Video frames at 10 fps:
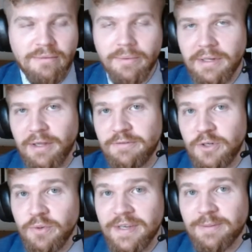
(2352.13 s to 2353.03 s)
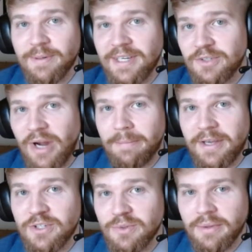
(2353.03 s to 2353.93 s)
or we'd love to do the express entry
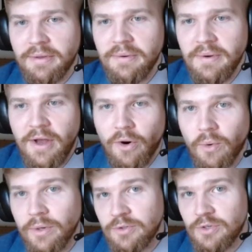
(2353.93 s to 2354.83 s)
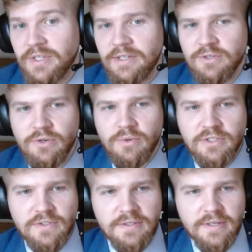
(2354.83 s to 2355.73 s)
application with you, or also just answer your
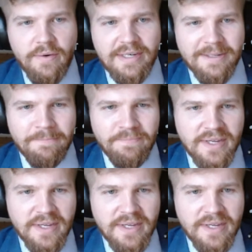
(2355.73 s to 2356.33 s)
questions. All right.